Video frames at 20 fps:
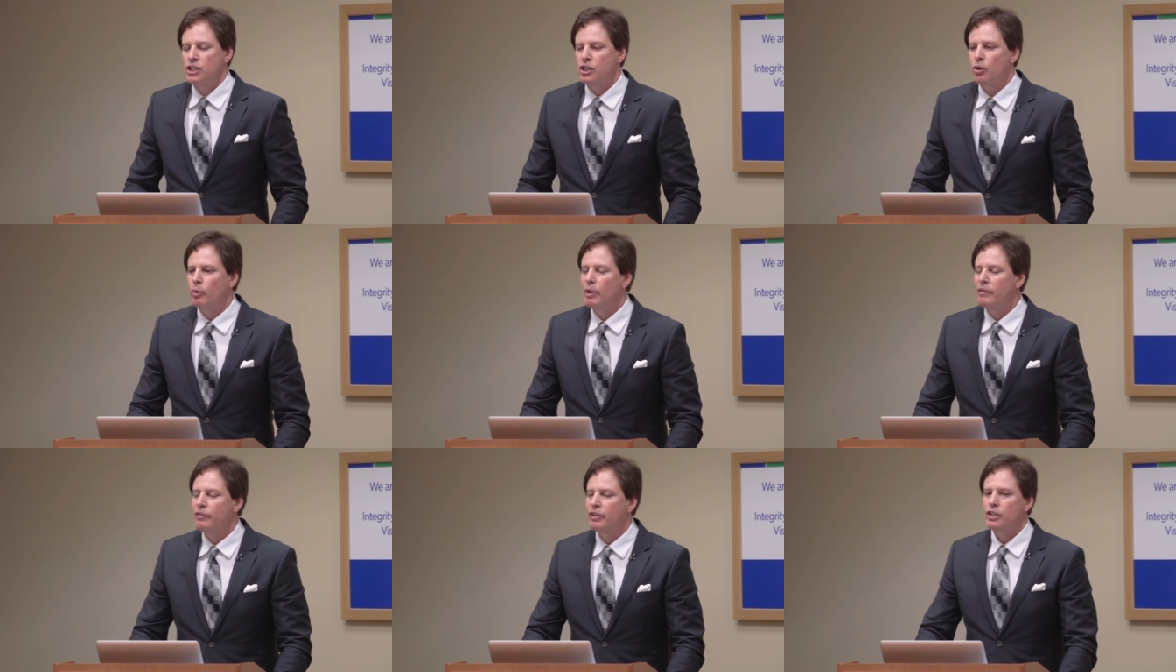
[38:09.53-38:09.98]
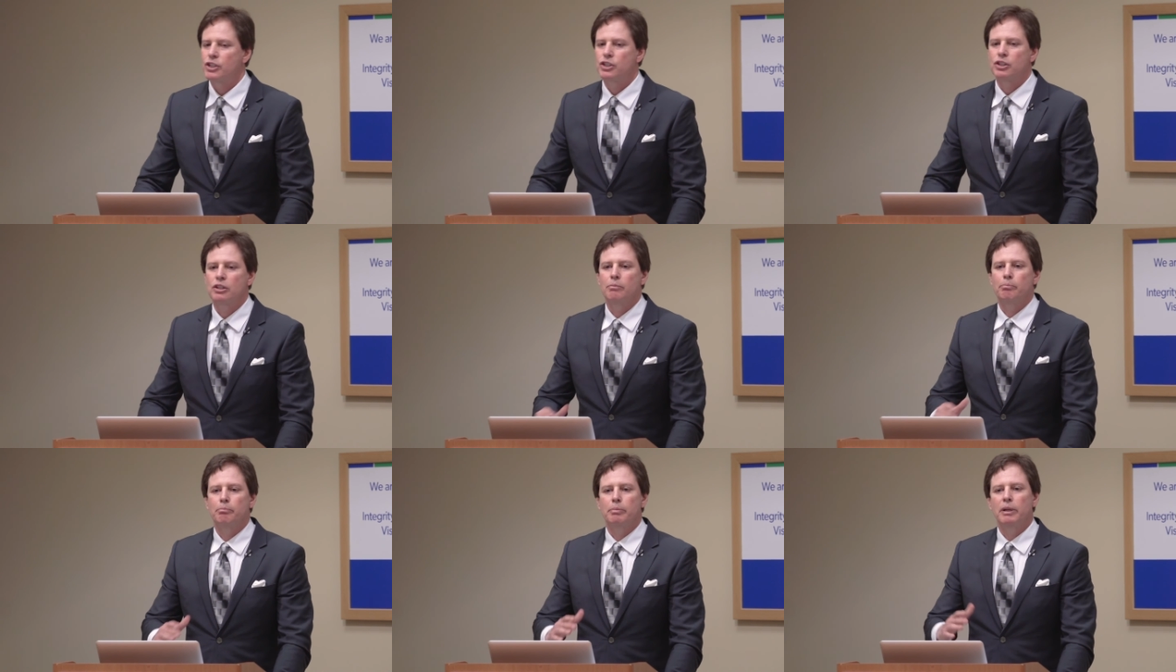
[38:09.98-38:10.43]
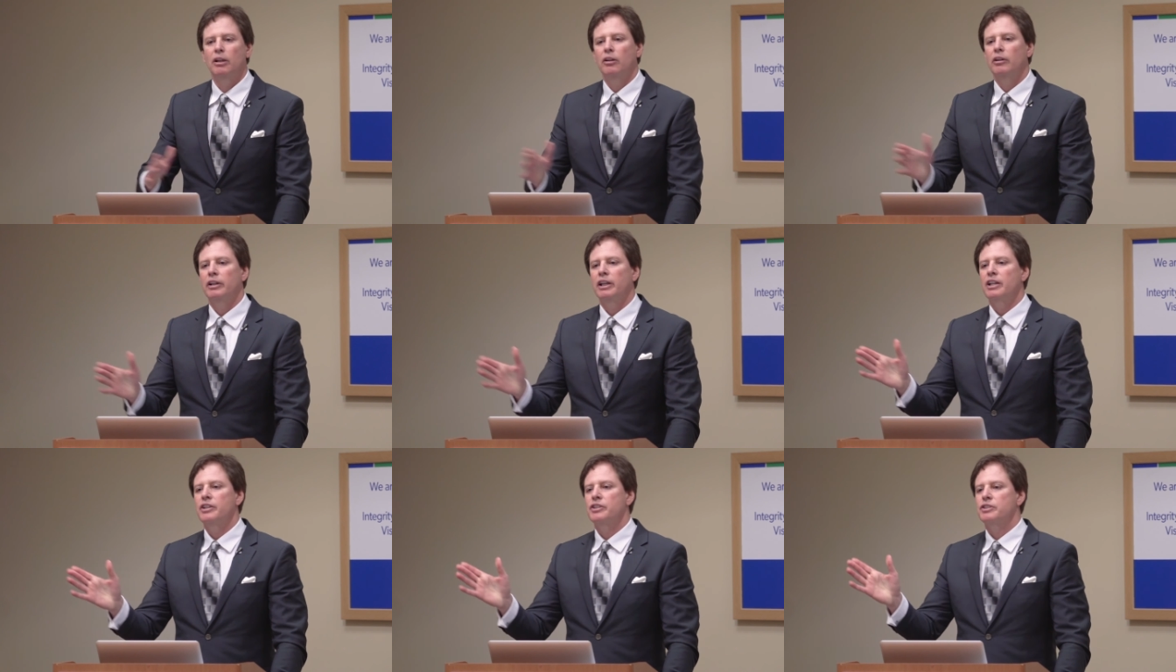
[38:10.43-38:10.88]
So we've consumed
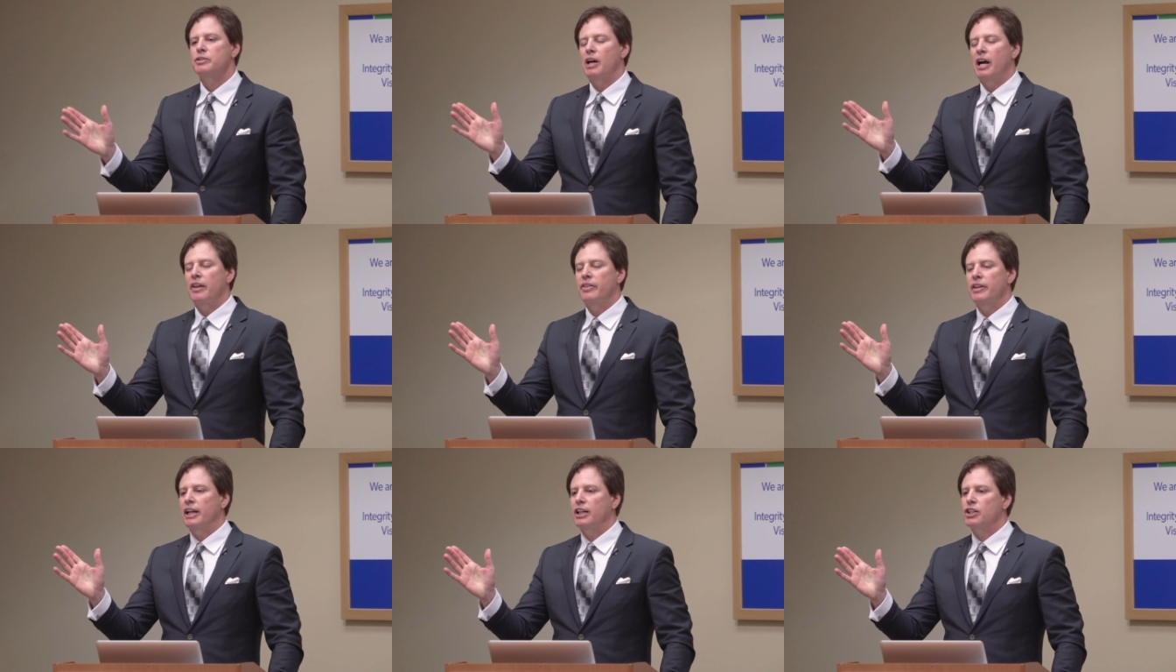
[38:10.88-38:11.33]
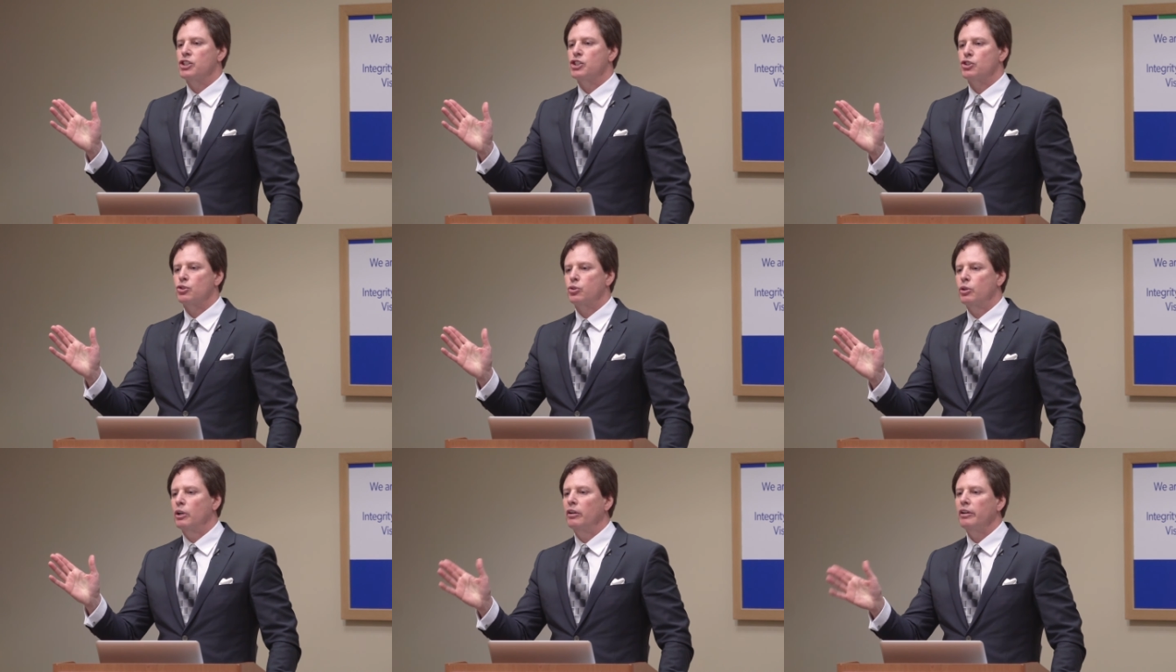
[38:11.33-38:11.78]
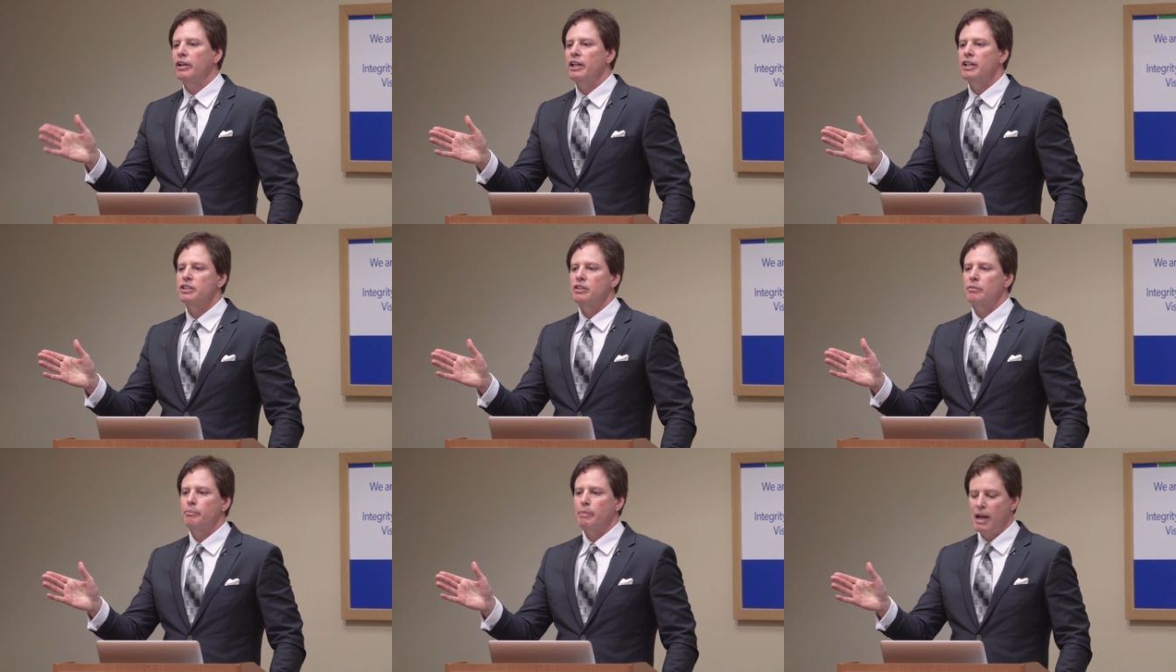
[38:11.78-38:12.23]
billions, I think it's
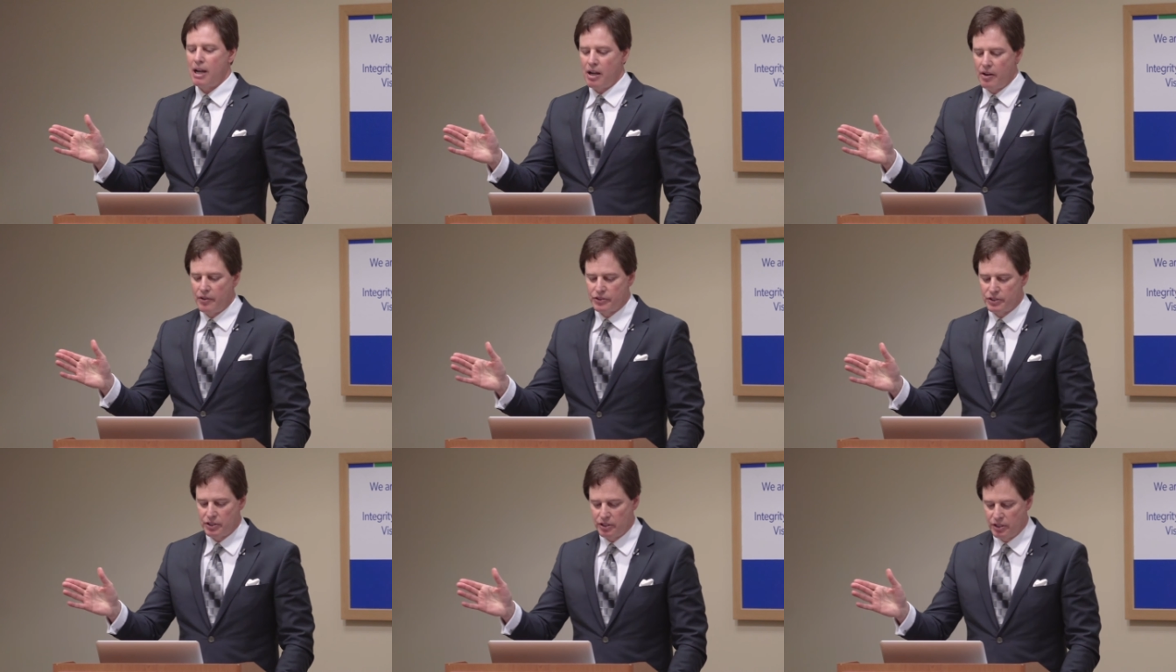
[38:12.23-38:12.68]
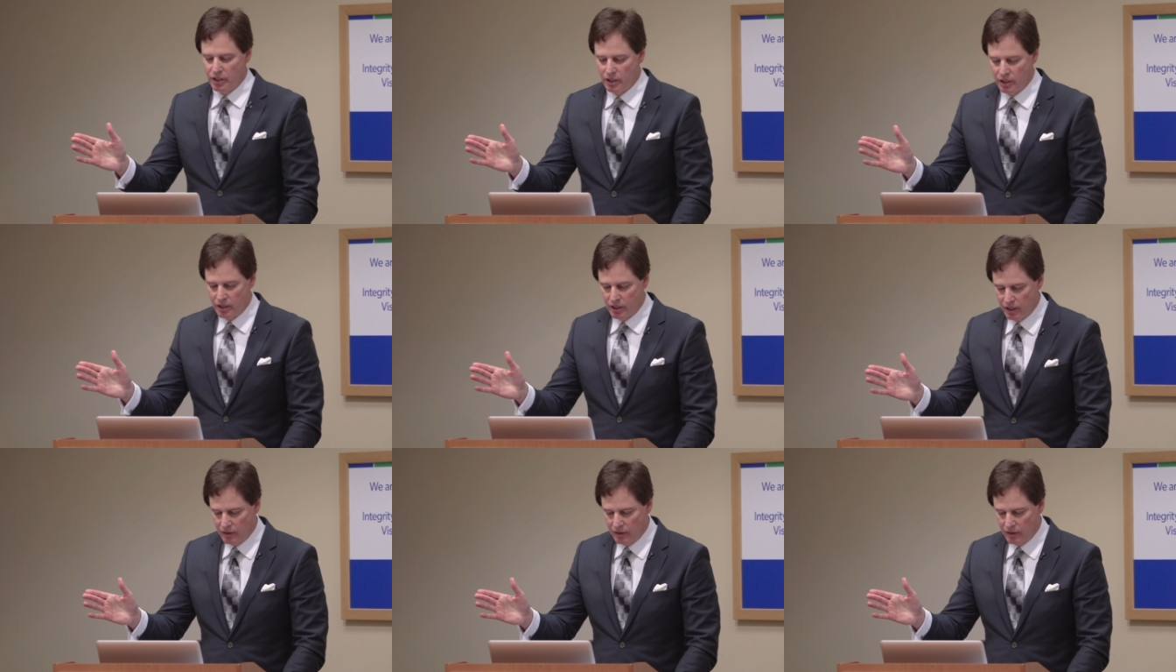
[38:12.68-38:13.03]
trillions of pounds